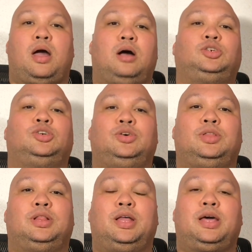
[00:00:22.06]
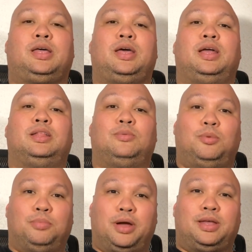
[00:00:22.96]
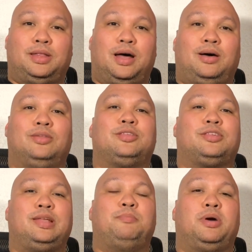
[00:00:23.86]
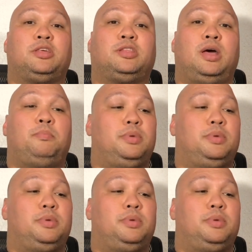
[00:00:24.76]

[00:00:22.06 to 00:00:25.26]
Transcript: I'll show you the lick and then we'll break it down step by step.